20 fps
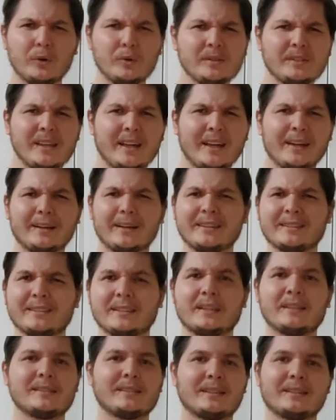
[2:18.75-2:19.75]
Who's that?
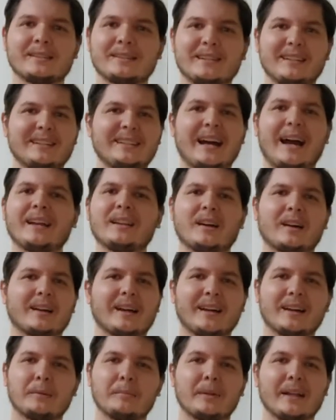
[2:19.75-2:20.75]
Because the dialogue
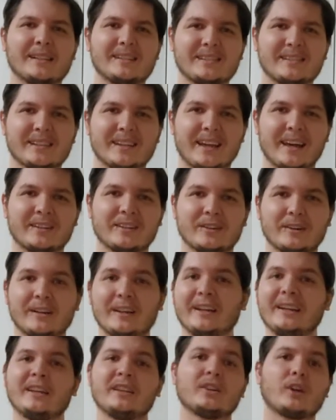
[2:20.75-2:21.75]
kind of blends together.
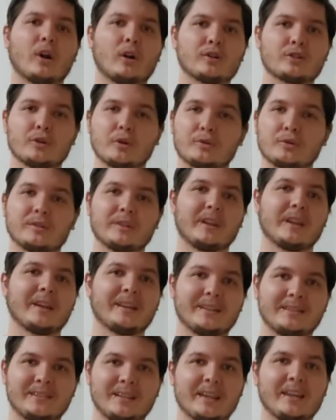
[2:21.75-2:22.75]
They're all children.
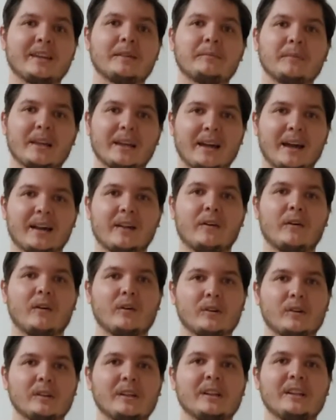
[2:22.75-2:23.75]
To him, they kind of
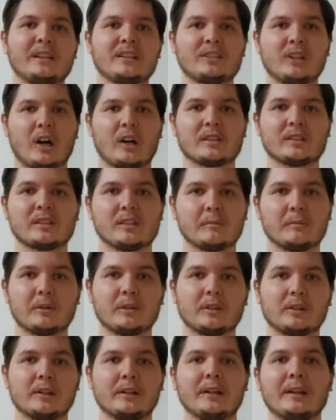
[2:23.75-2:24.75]
all talk
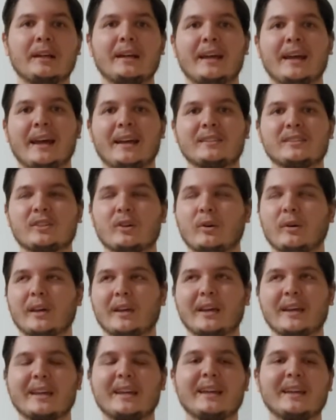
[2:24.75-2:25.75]
similar. And so
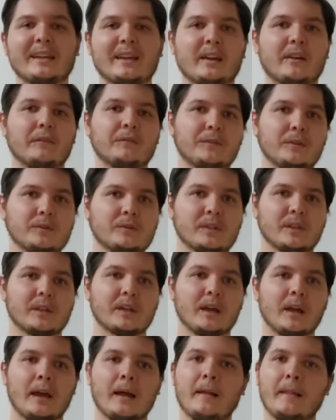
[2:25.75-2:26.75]
it can get
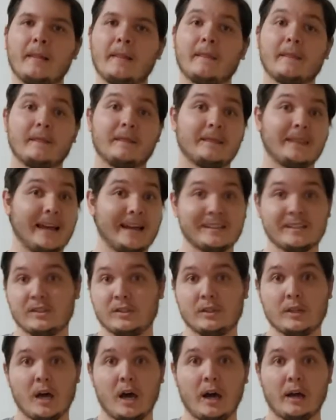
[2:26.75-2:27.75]
confusing. That is
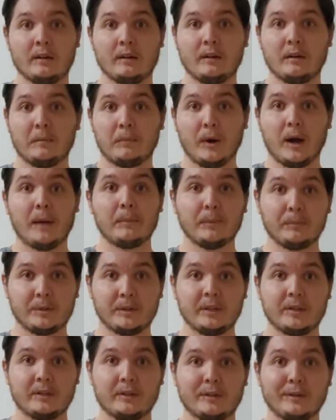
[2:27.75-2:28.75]
not a problem
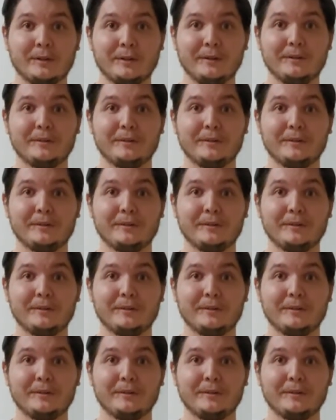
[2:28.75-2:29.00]
here.